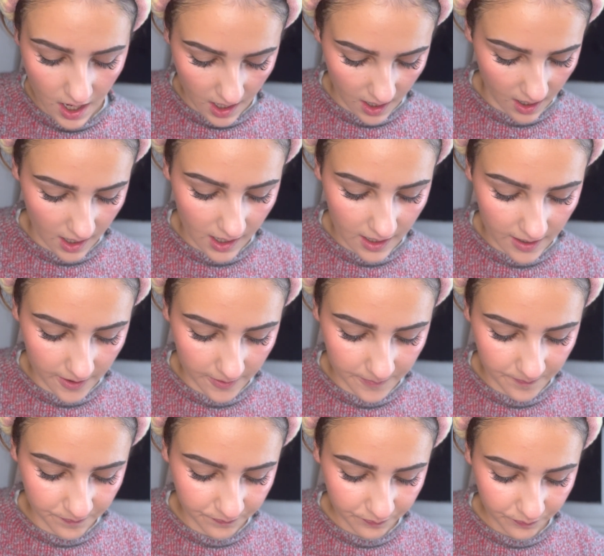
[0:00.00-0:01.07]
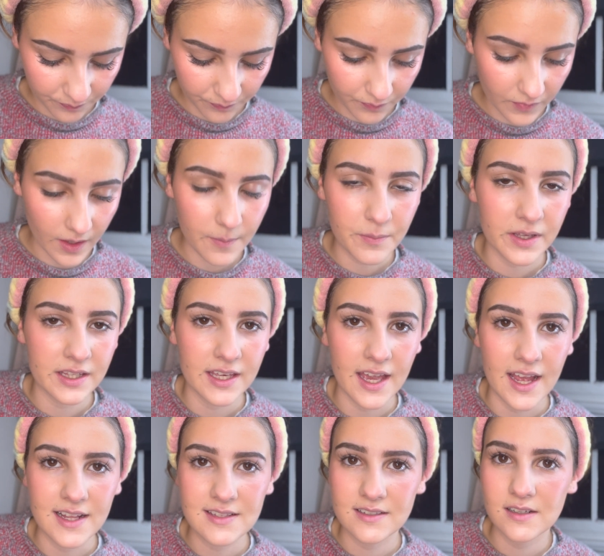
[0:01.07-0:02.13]
But yeah,
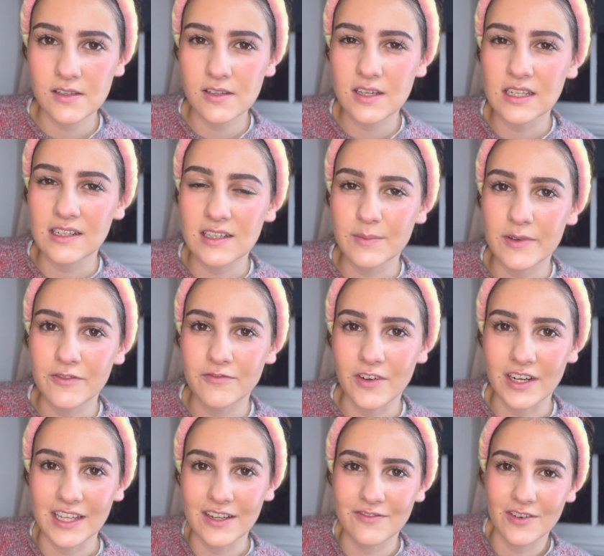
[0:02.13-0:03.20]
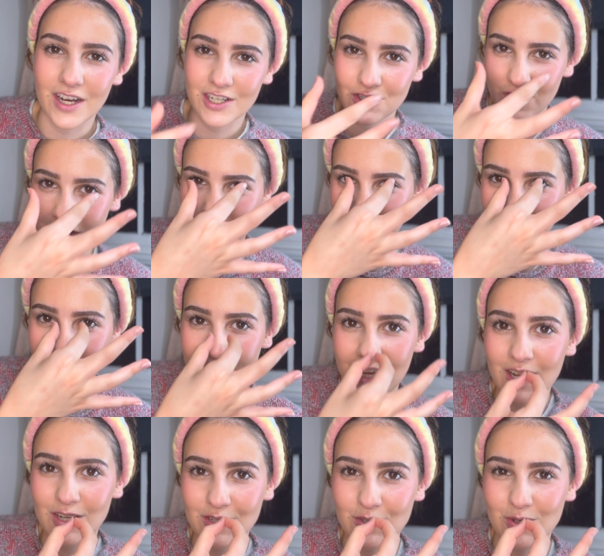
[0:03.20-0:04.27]
it's going to look a little bit funny if I try and
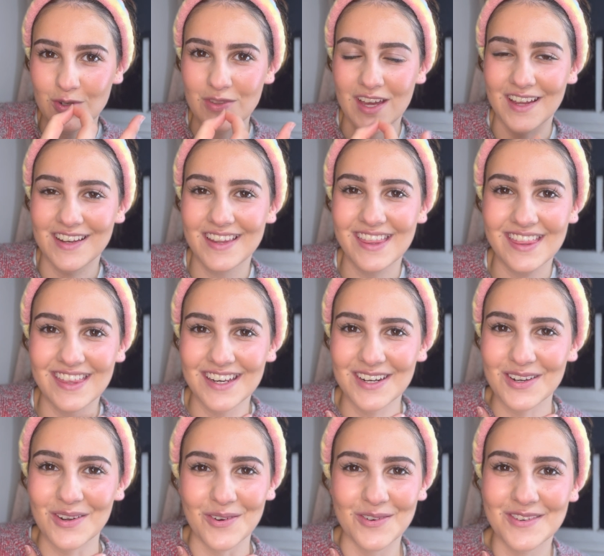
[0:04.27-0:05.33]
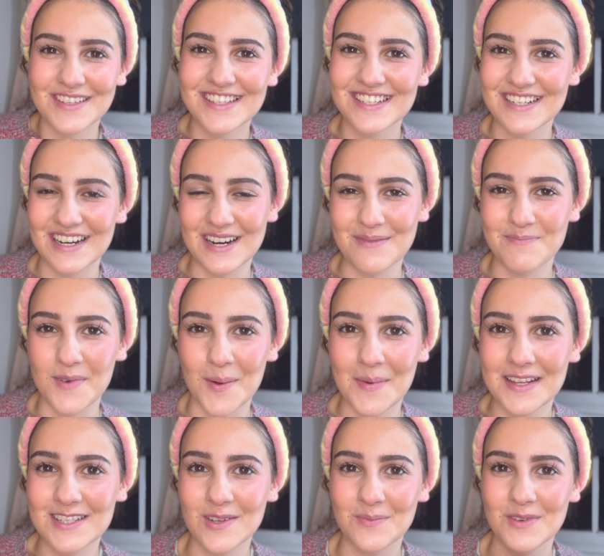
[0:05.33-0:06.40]
do that thin nose
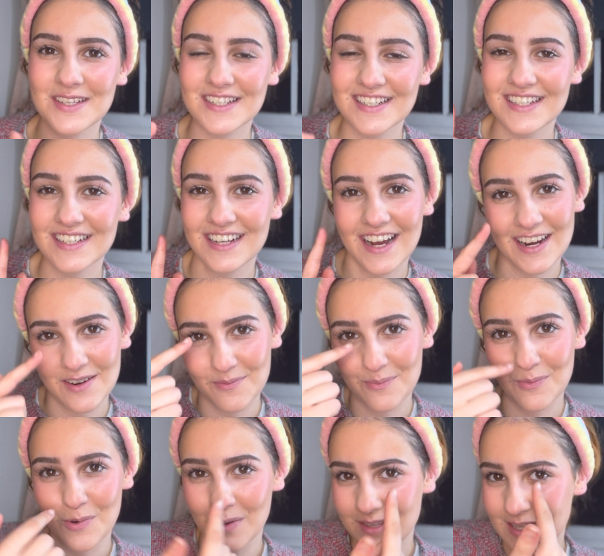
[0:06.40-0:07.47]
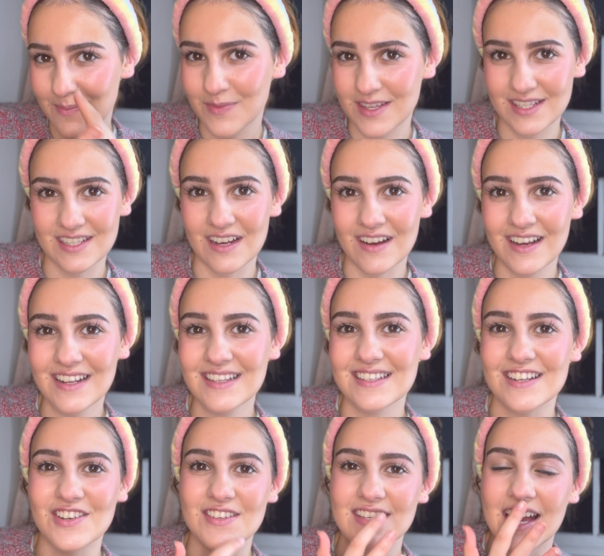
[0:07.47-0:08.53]
moment. So I'm just going to kind of bronze up the sides
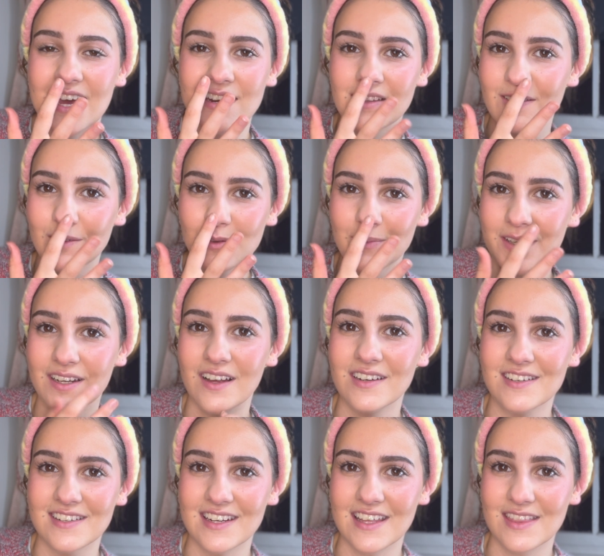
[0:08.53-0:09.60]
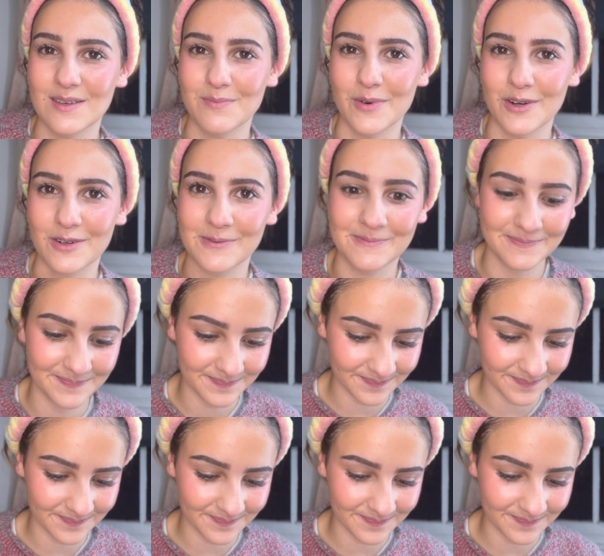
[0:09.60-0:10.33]
and just add a little bit underneath the bottom.